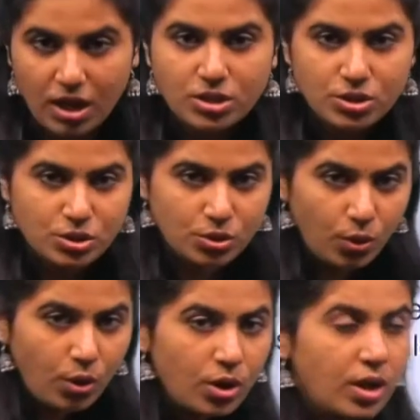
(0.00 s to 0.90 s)

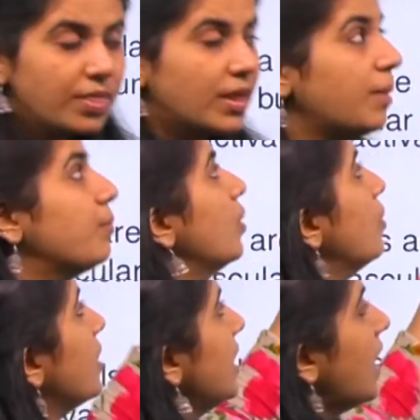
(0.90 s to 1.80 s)
So, the
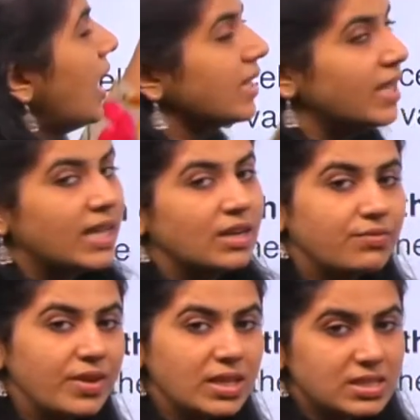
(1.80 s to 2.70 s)
blue-green algae can
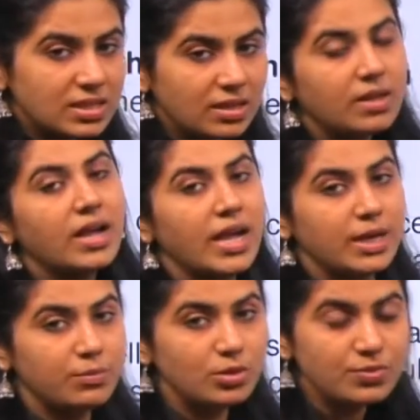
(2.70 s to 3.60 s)
fix
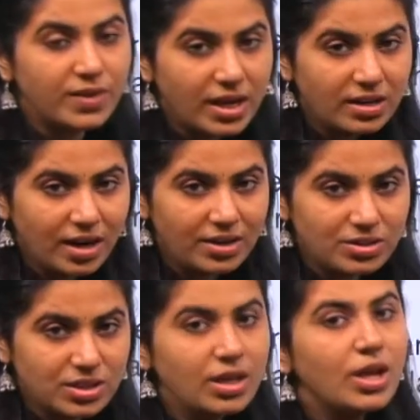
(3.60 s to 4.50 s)
atmospheric
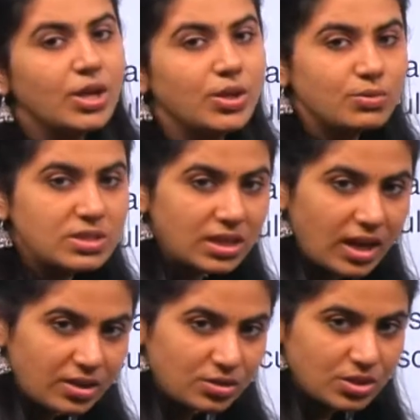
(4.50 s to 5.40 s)
nitrogen using
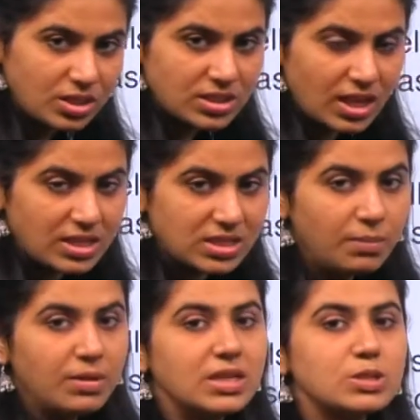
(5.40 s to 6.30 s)
nitrogenous enzyme
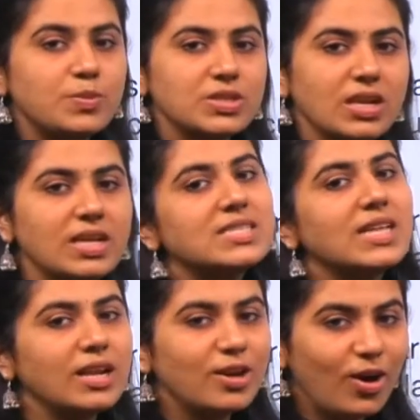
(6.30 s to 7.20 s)
in a specialized cell
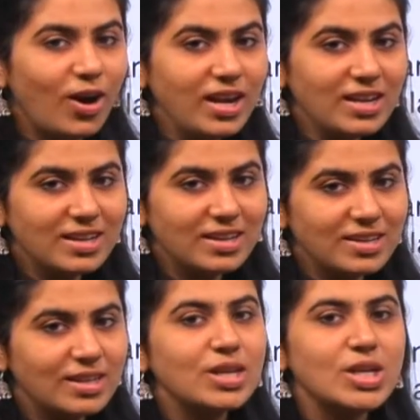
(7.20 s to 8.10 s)
called
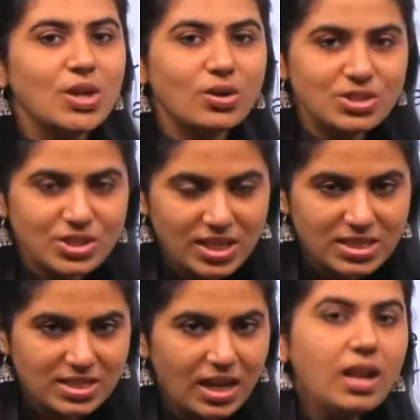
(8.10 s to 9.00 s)
not sheath
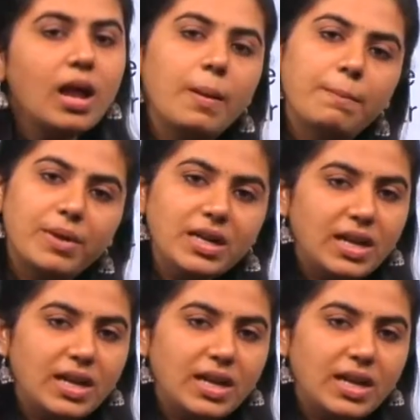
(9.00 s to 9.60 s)
cell but